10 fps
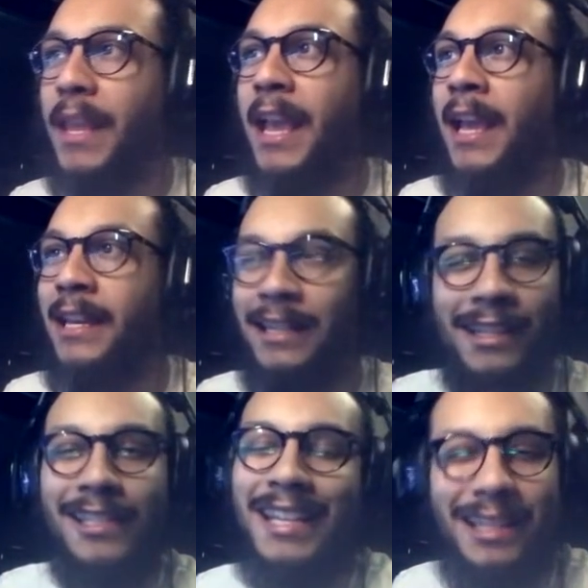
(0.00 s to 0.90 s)
And
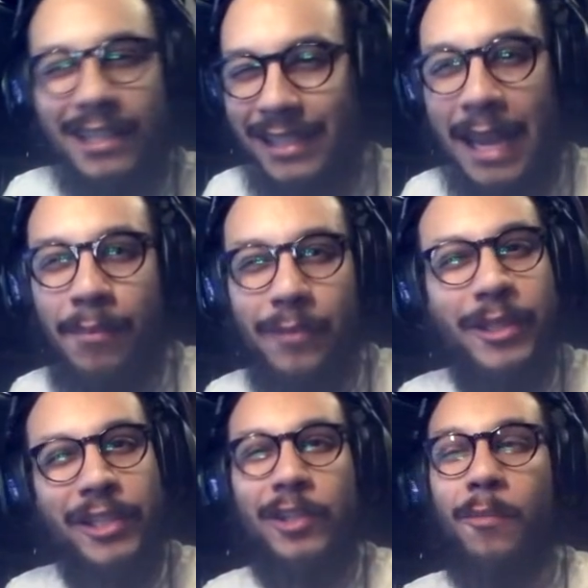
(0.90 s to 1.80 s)
this gameplay
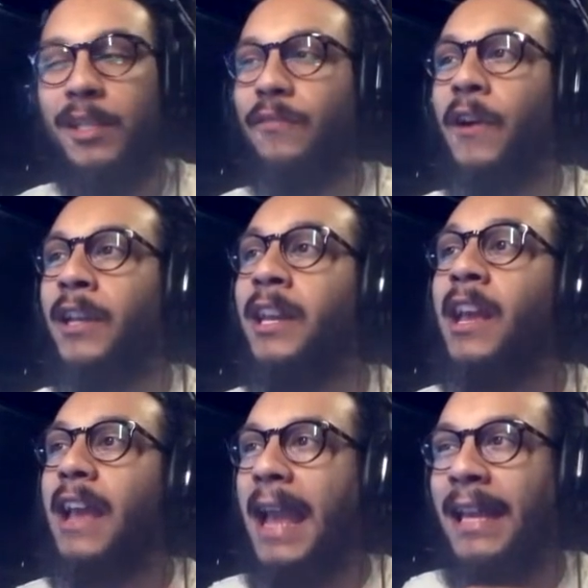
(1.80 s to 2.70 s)
was just so much fun,
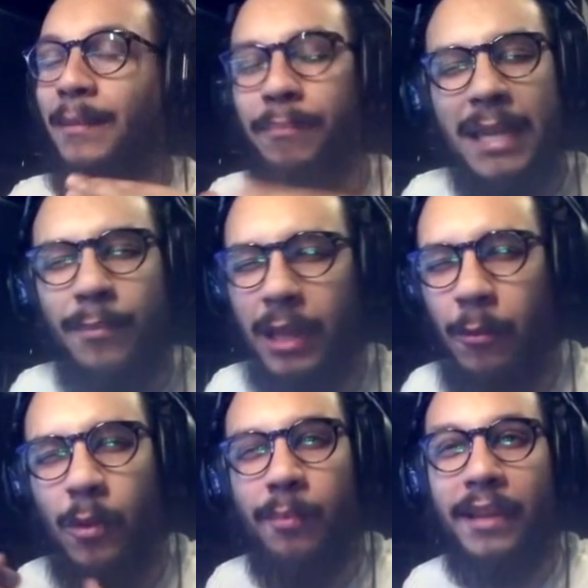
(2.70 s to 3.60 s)
and the people
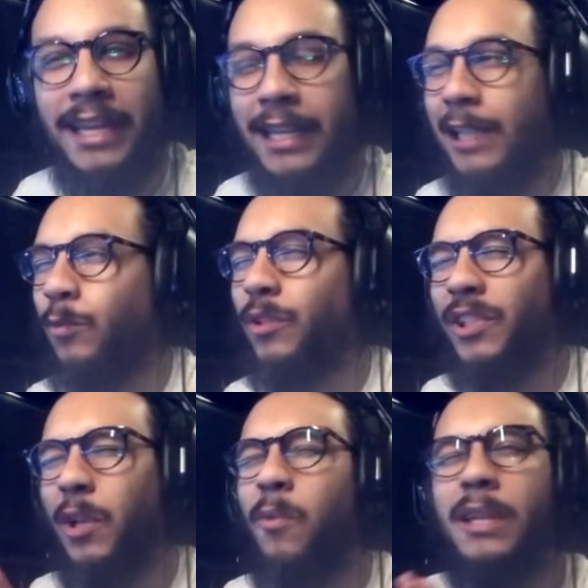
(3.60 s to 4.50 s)
that we were playing against were
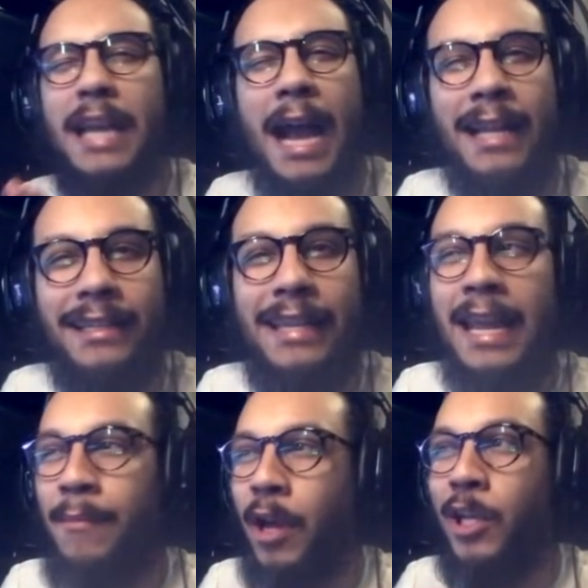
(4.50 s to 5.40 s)
so
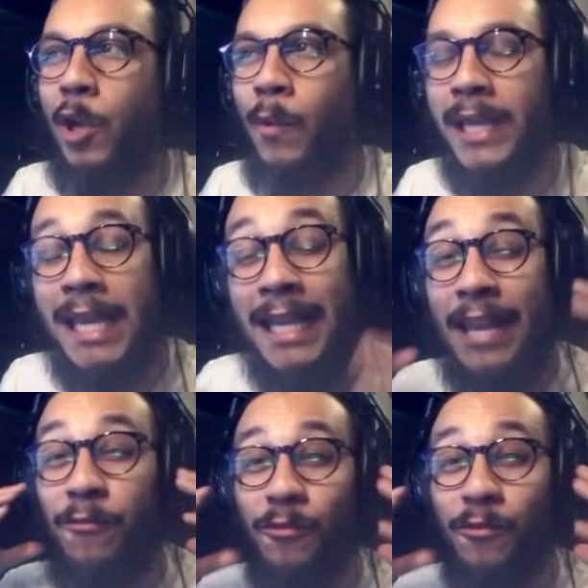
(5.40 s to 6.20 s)
goddamn annoying, and they